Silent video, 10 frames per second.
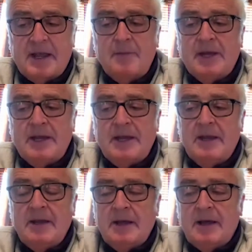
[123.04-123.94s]
came in
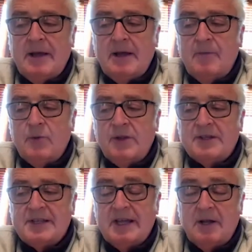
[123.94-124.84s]
with a
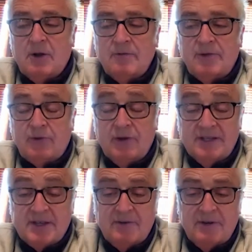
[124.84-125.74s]
sale over three
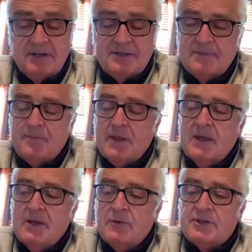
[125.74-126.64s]
series,
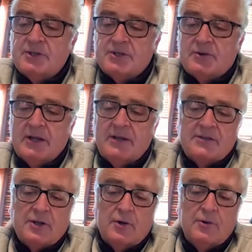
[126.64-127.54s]
which is great.
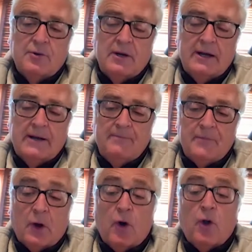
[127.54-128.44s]
So
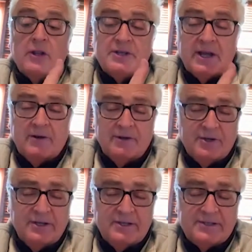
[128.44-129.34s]
all the
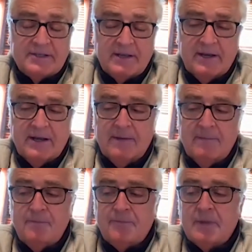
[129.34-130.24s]
territories
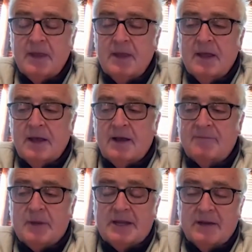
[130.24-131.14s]
have
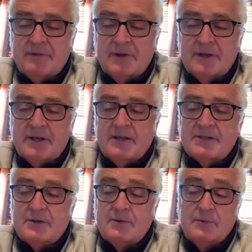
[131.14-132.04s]
been covered.
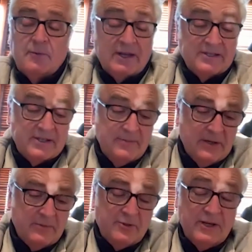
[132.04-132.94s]
So we
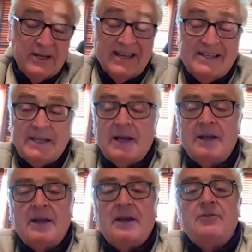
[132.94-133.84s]
estimate between 80
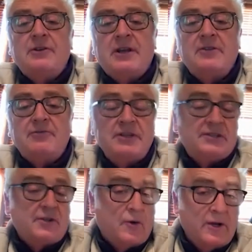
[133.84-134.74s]
and 100
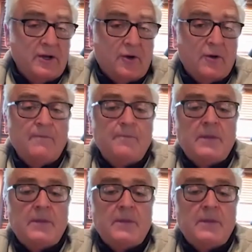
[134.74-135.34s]
countries all in all,